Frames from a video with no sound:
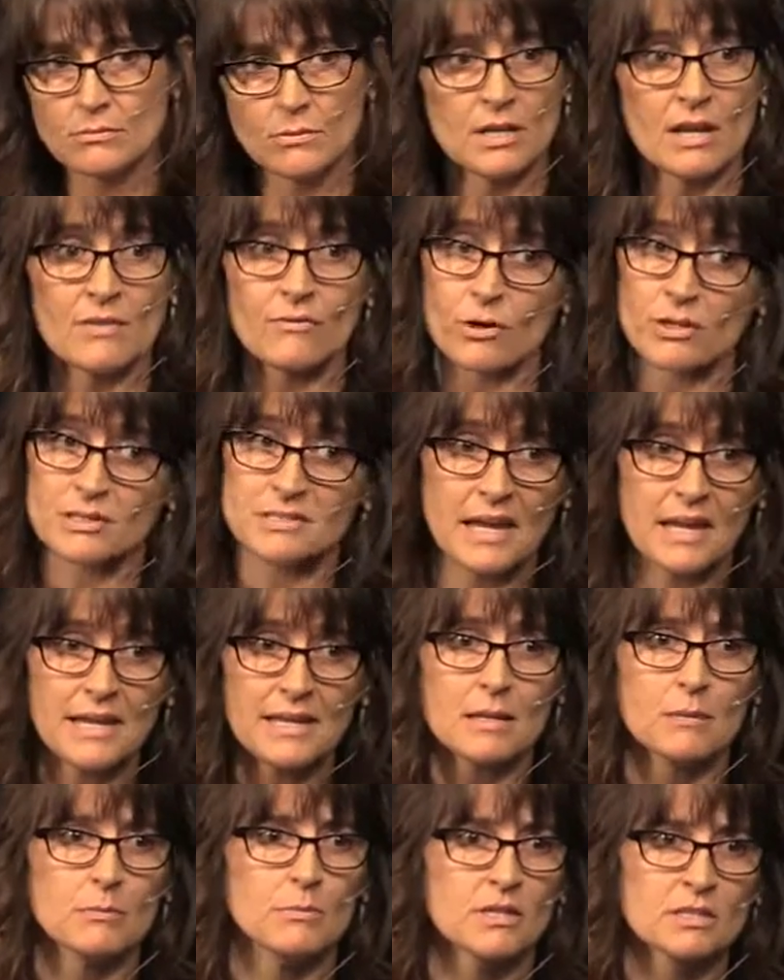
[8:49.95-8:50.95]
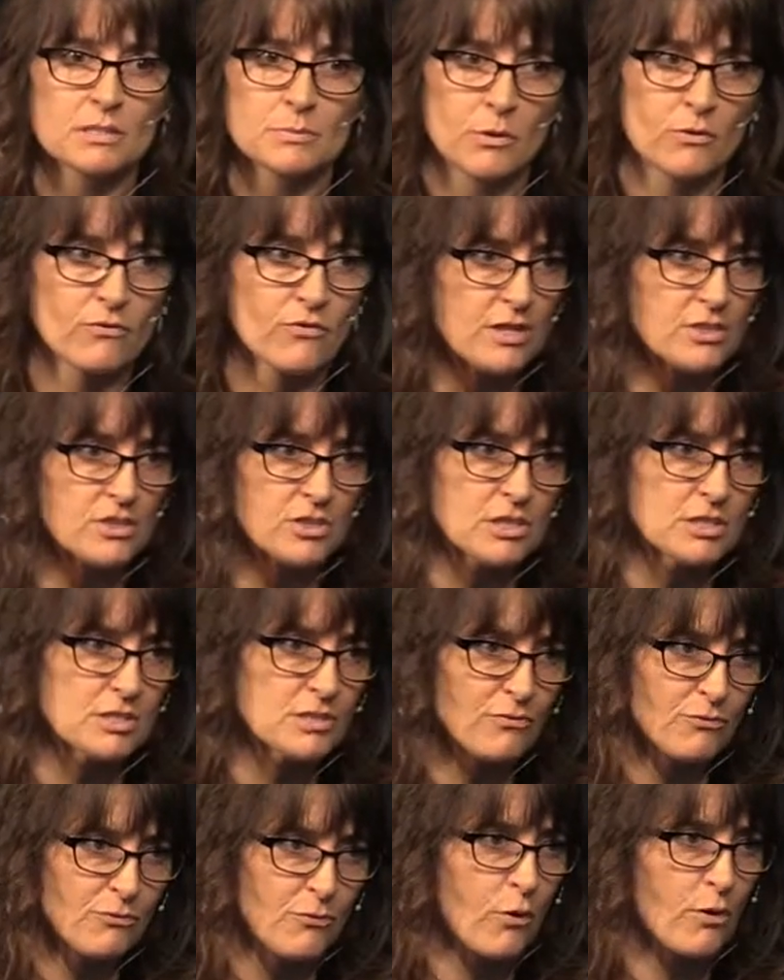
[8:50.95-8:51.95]
We never attain it because perfection
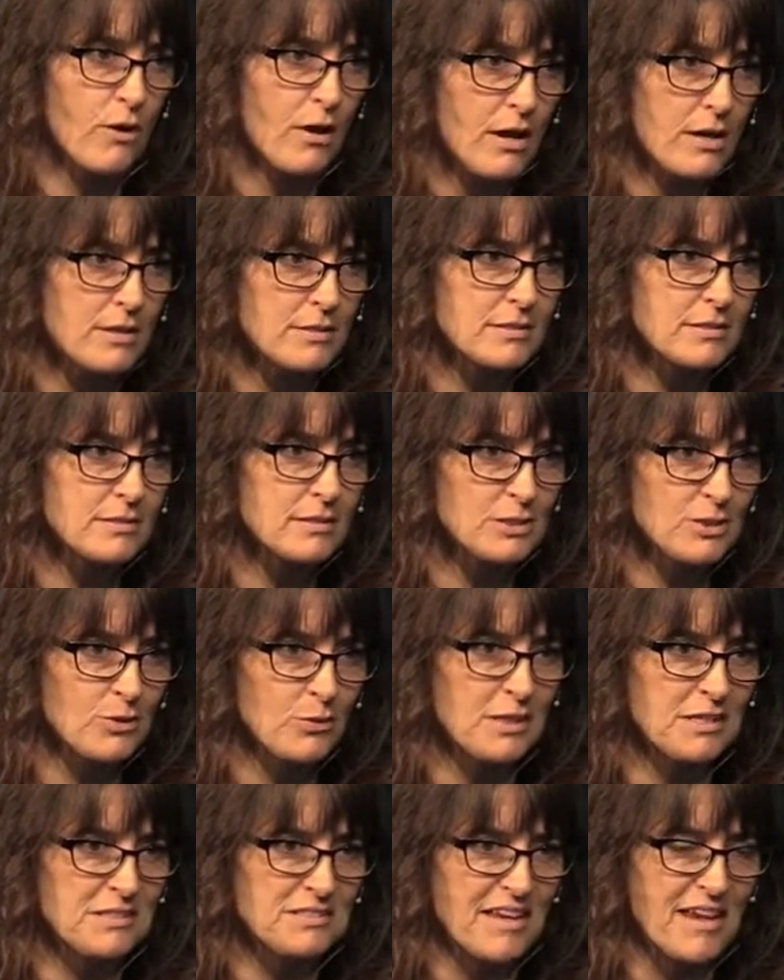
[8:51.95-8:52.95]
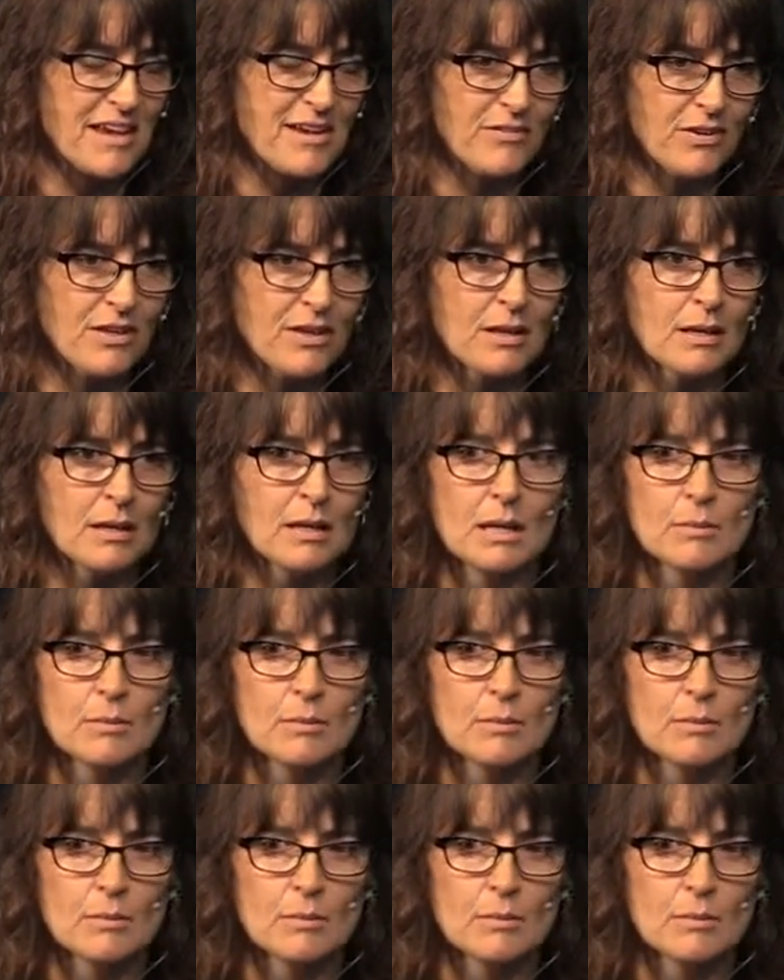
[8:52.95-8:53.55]
isn't for us until we get to heaven,